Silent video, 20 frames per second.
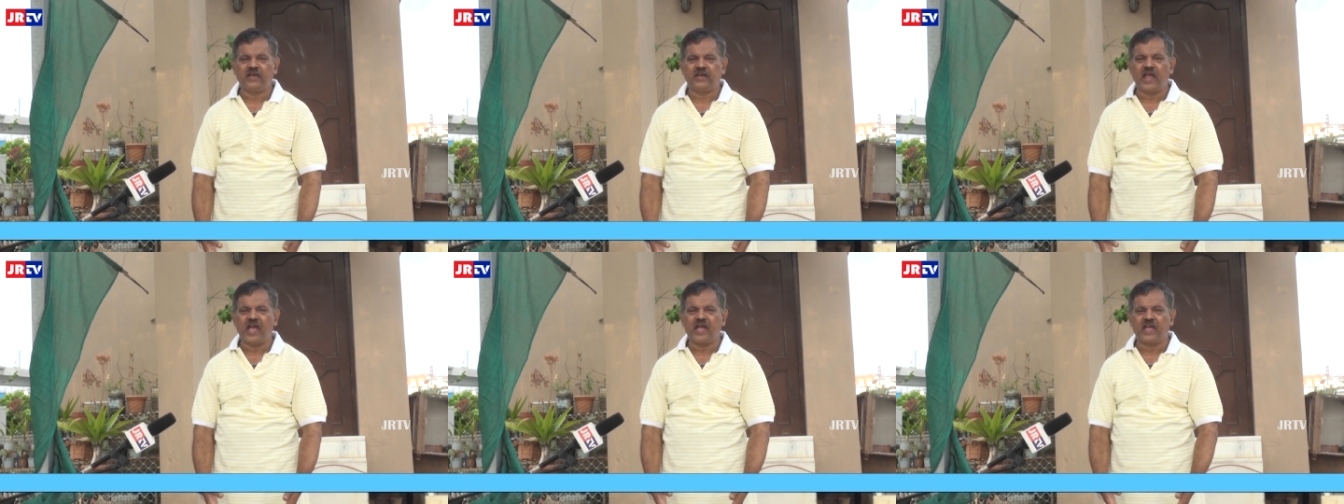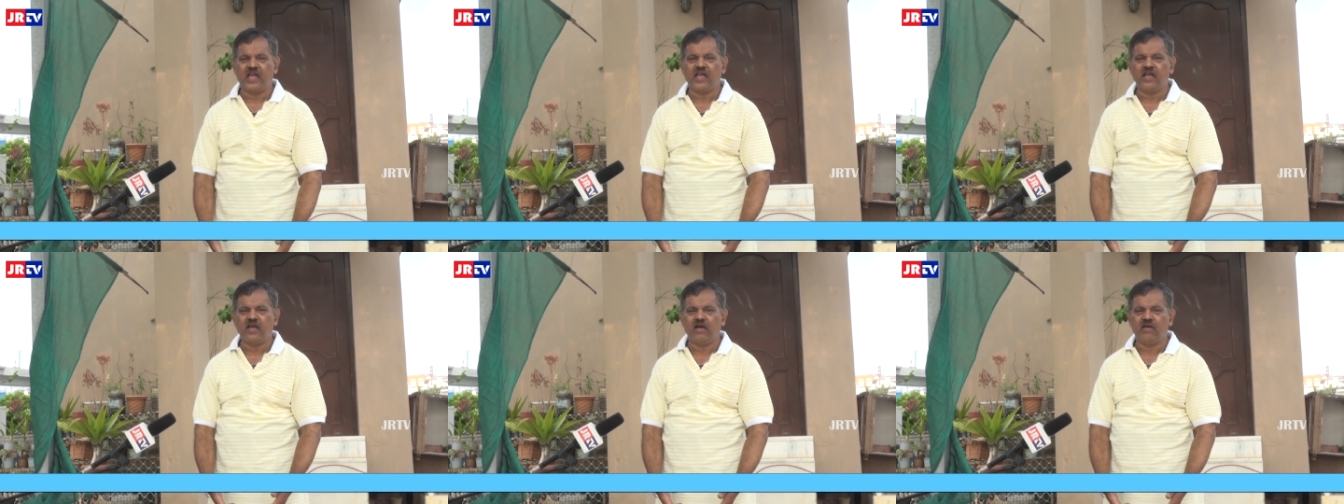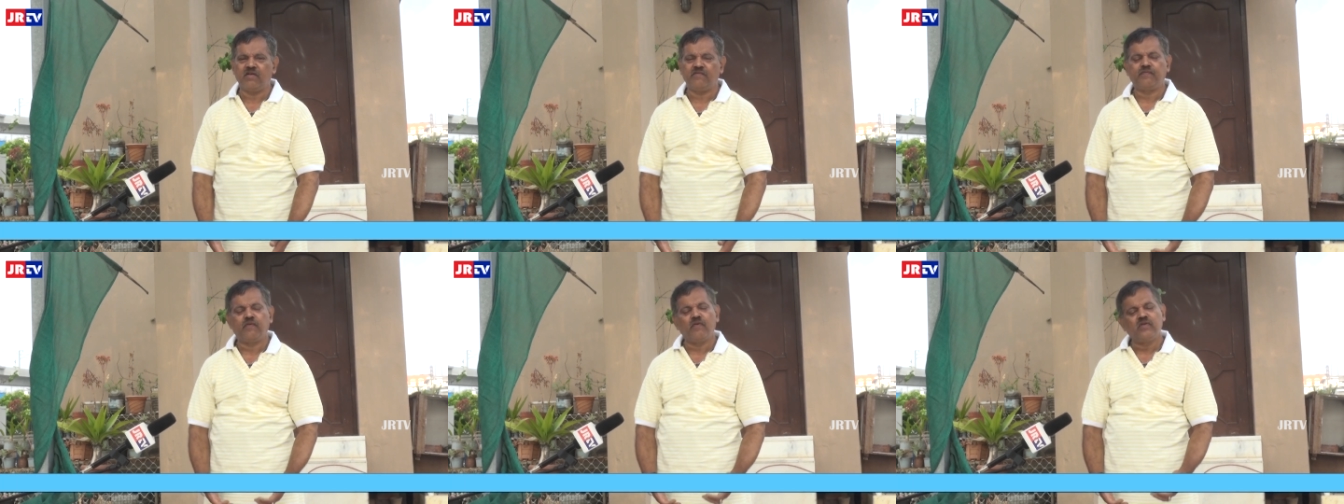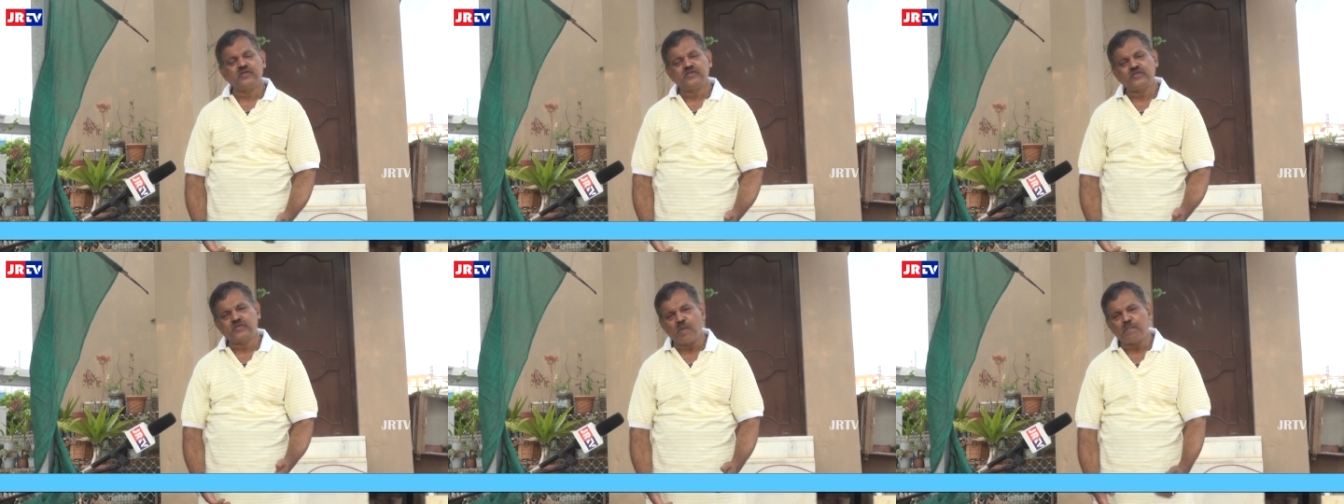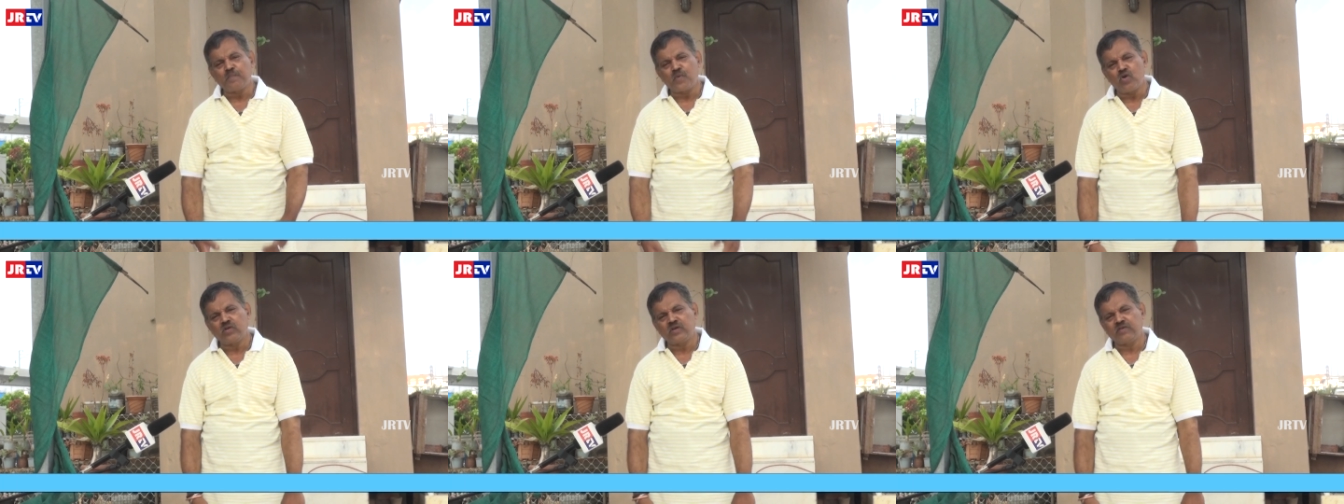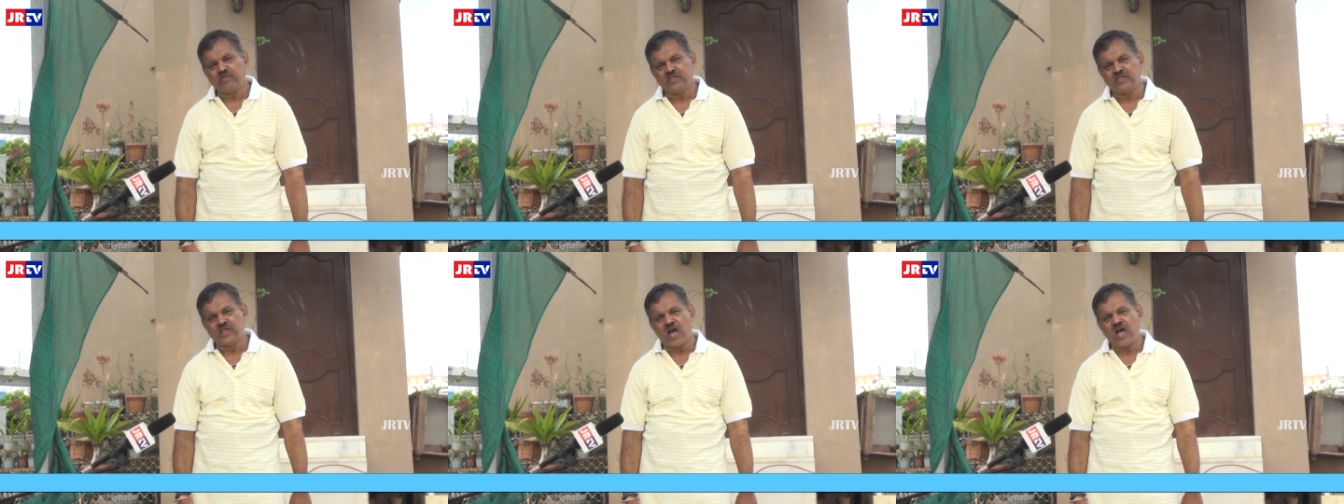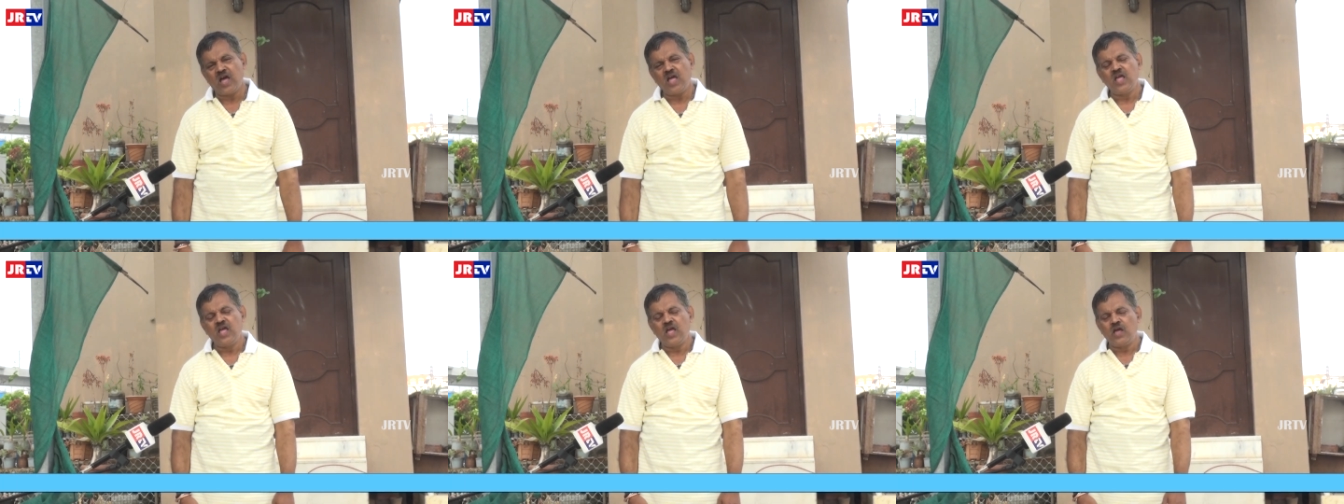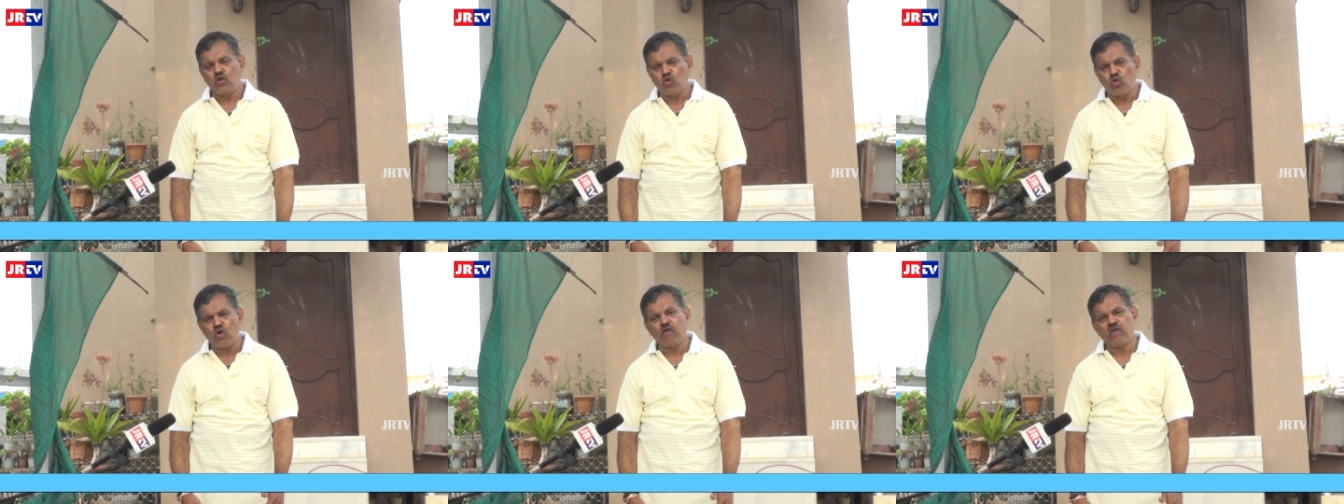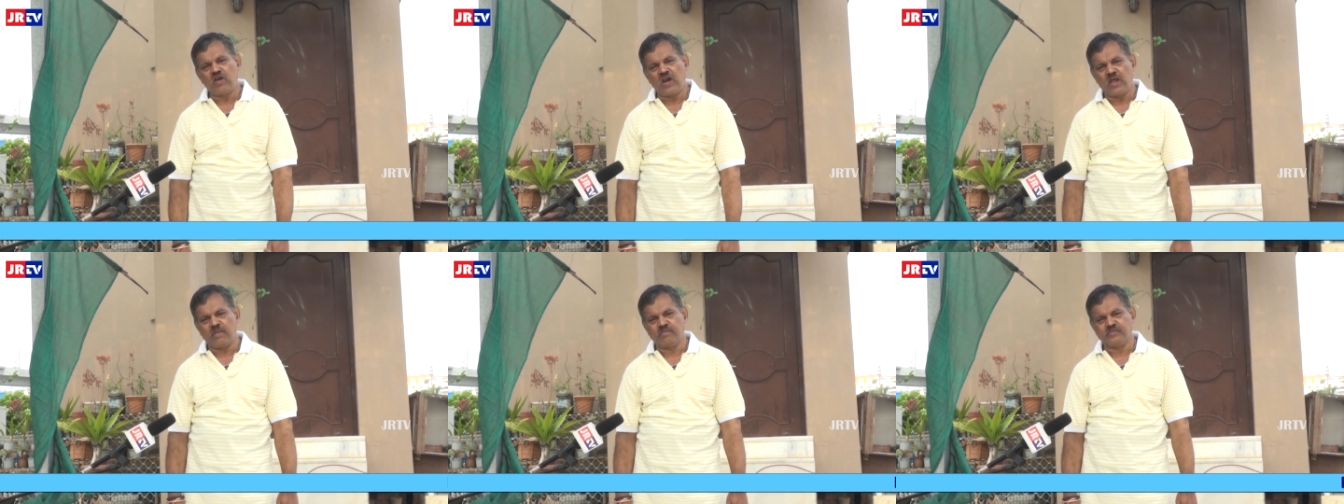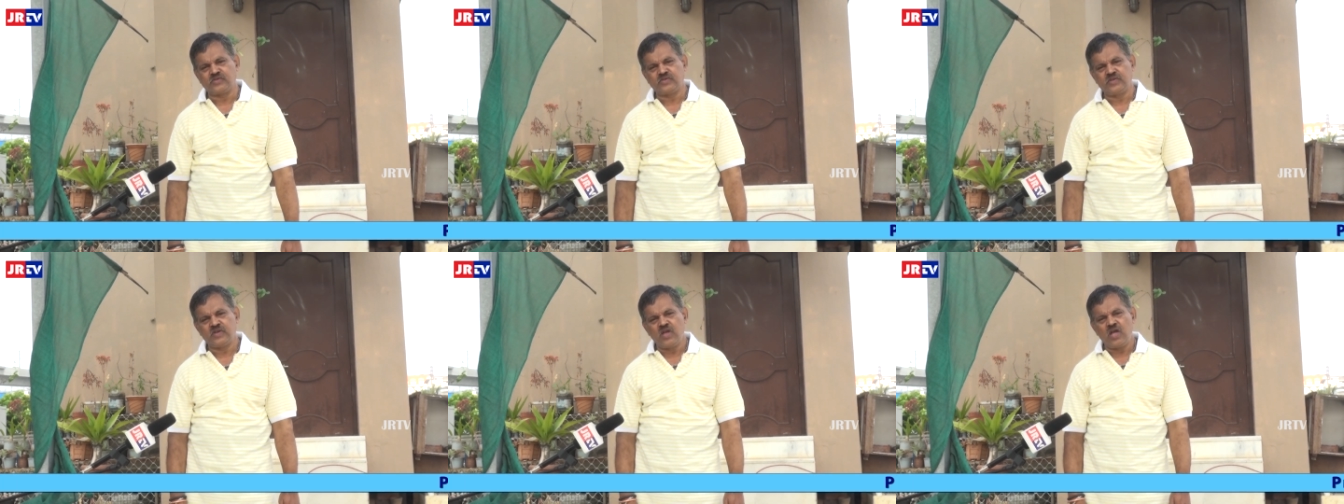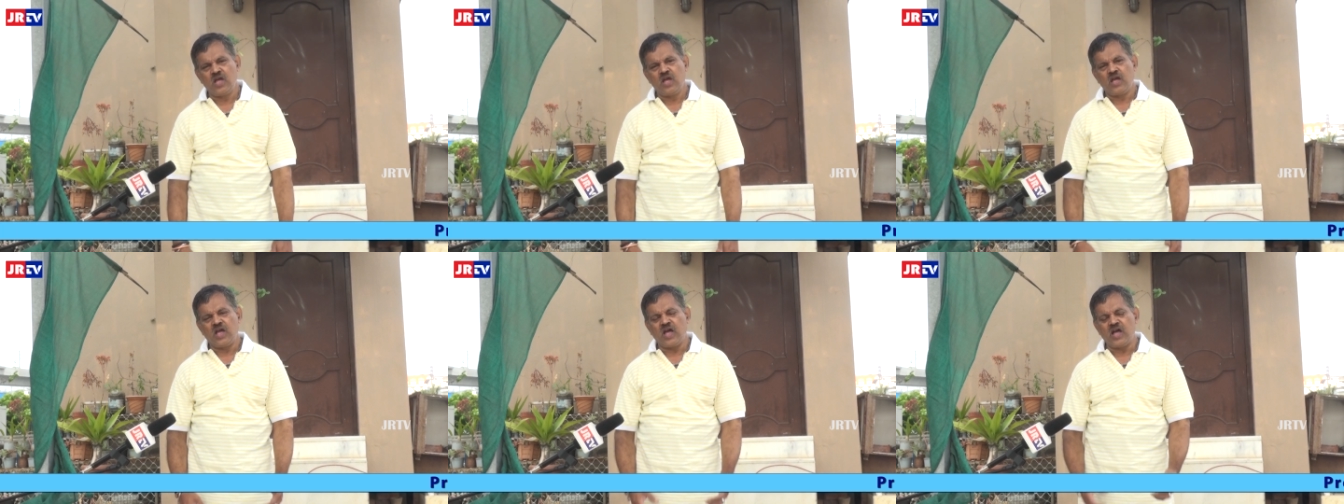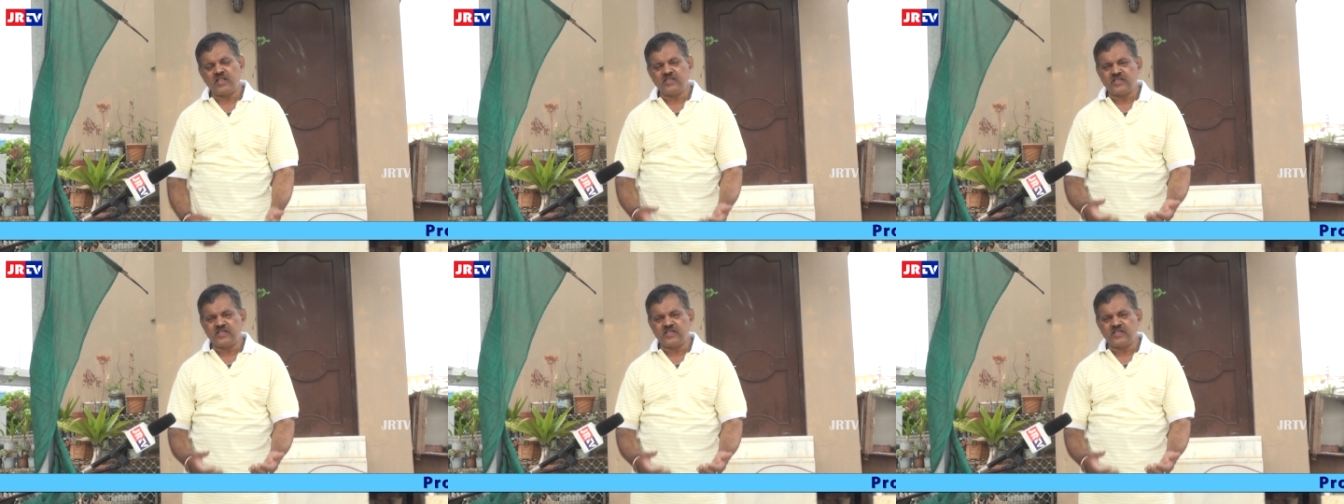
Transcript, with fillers: taking full support with the lower limbs.